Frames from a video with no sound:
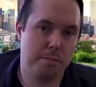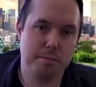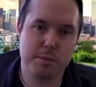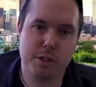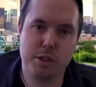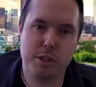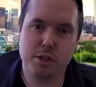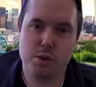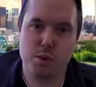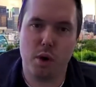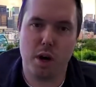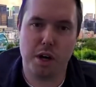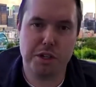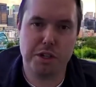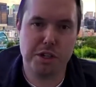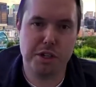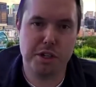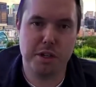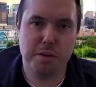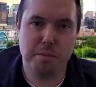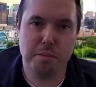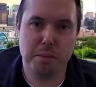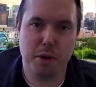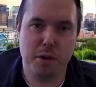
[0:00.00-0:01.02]
Just watching
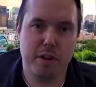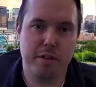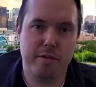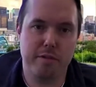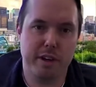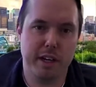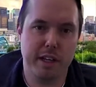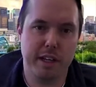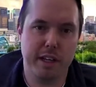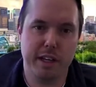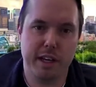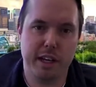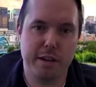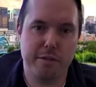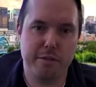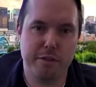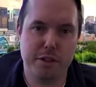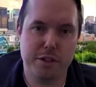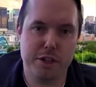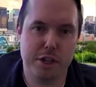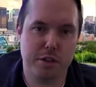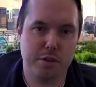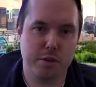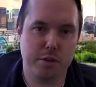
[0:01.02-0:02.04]
the birth of LED for
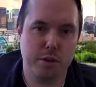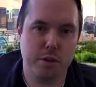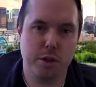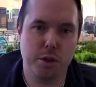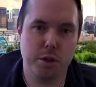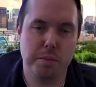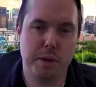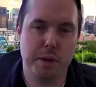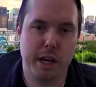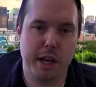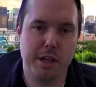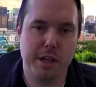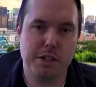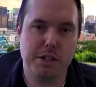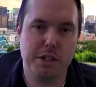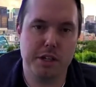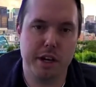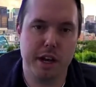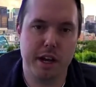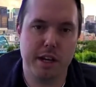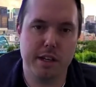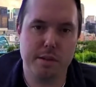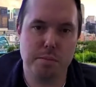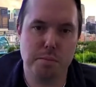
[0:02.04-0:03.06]
general illumination
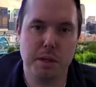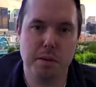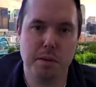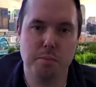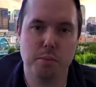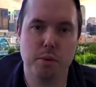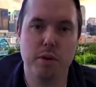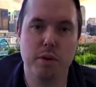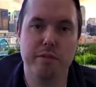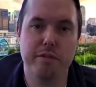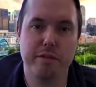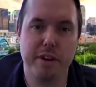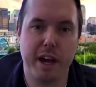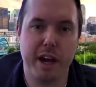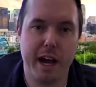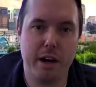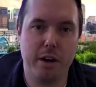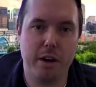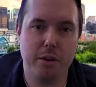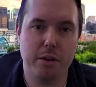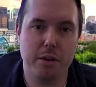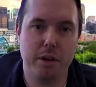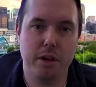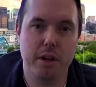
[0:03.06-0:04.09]
has been
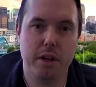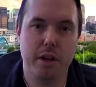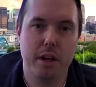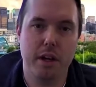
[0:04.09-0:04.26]
profound,